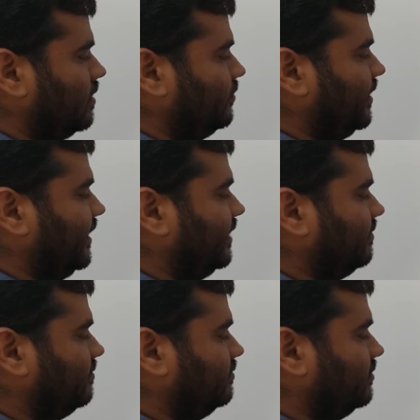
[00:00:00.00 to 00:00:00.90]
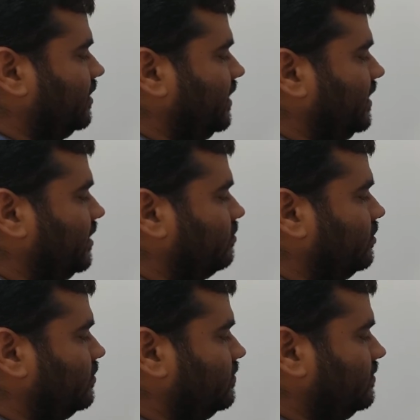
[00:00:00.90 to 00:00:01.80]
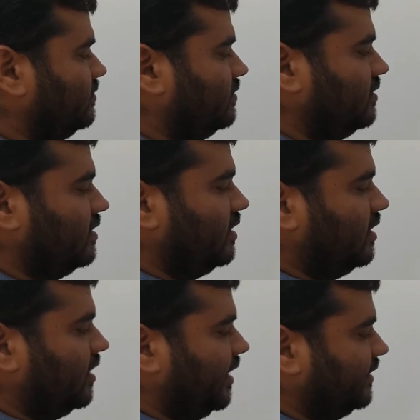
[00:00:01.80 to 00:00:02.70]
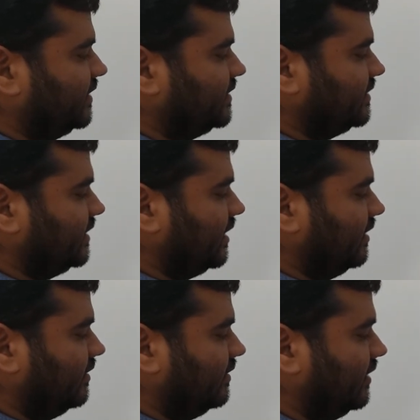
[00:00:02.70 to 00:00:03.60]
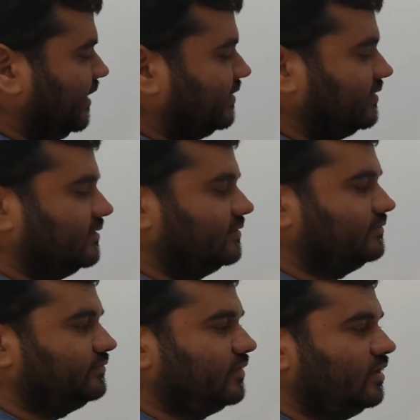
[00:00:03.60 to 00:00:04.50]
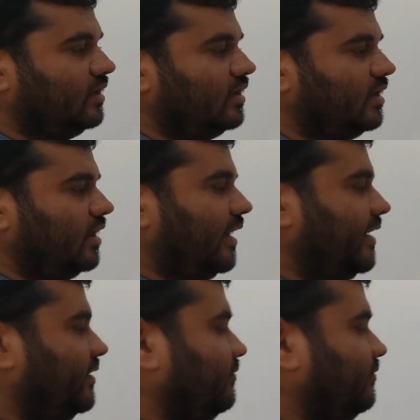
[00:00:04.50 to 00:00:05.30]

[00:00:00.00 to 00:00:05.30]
20 mm, T equal to, and this is L, length, and